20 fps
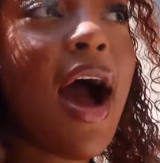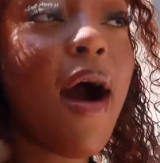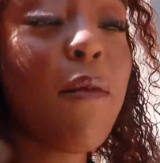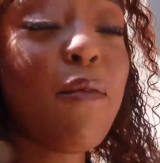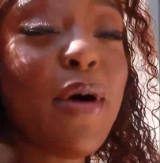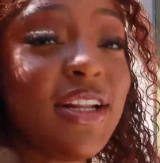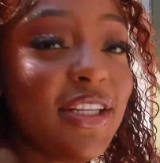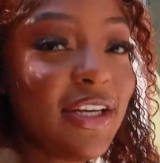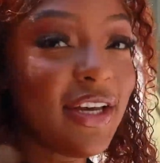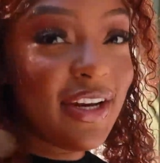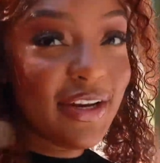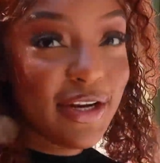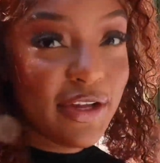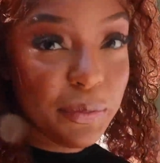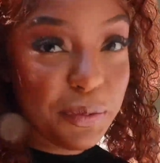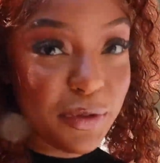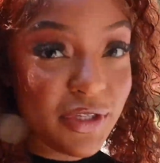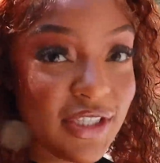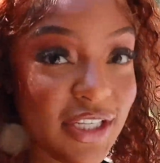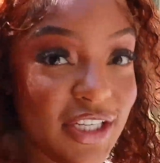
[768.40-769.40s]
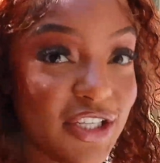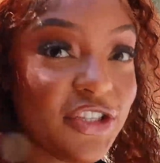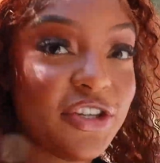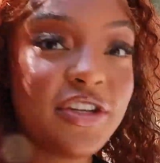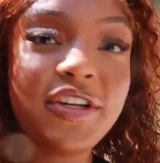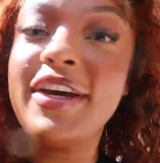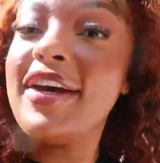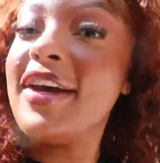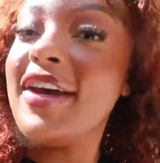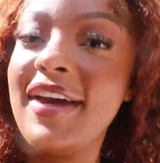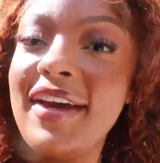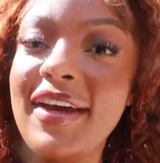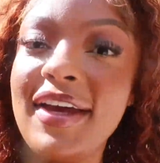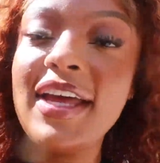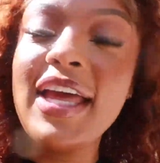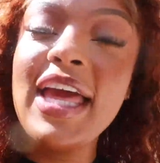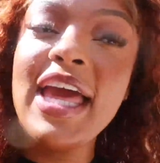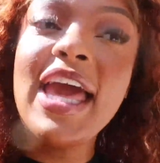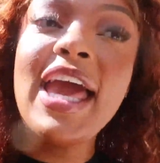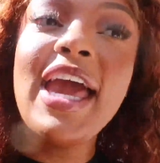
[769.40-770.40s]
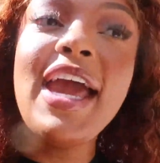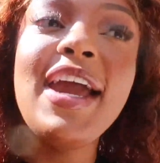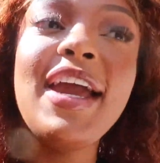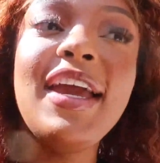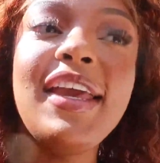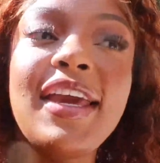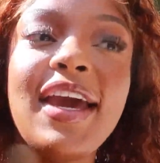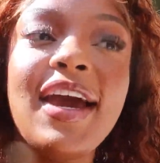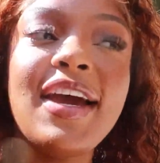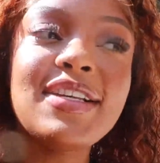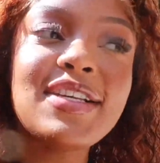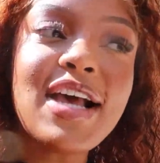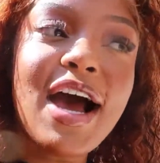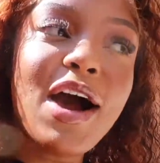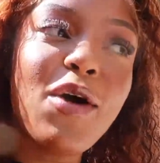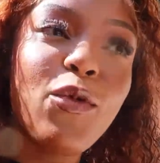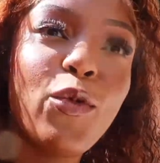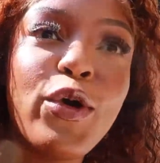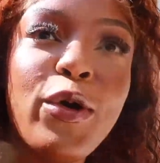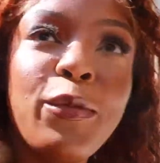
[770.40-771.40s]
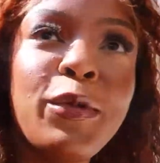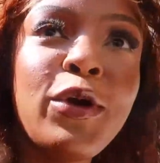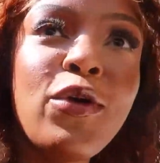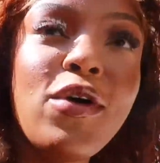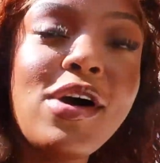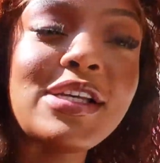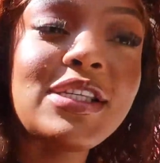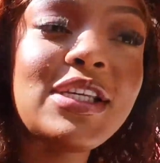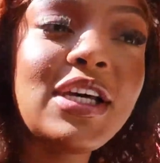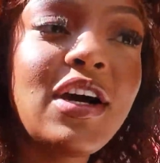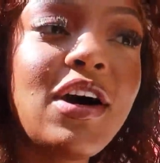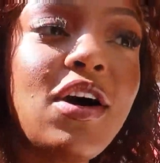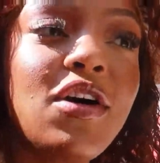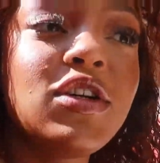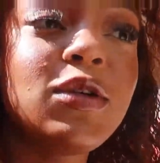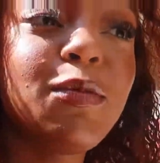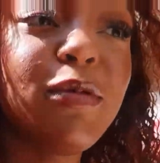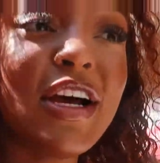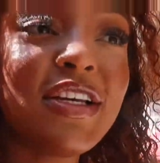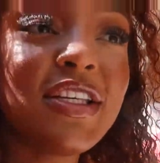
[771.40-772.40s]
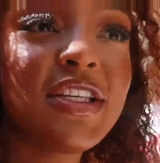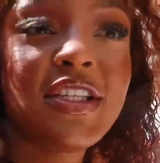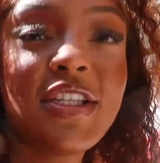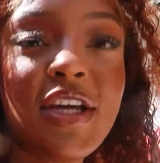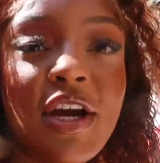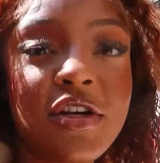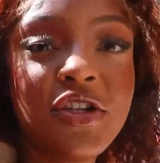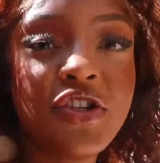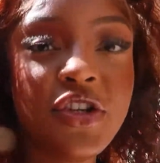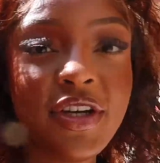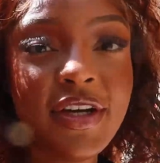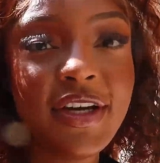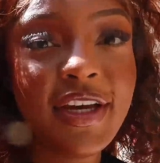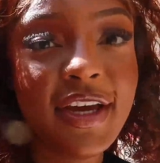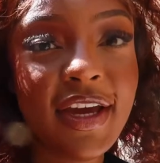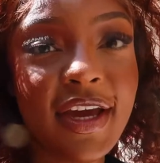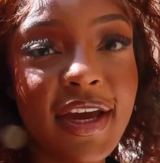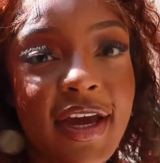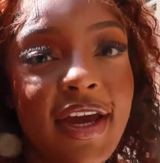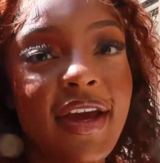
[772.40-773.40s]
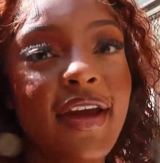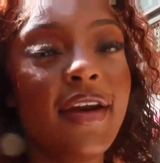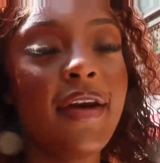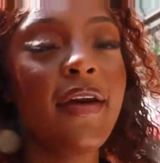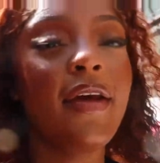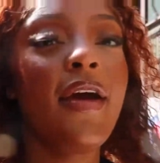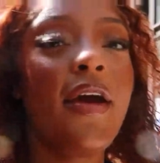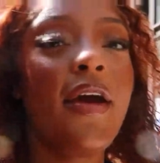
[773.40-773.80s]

about to get another procedure done. And yes, I will be going to Gold's Plastic Surgery again.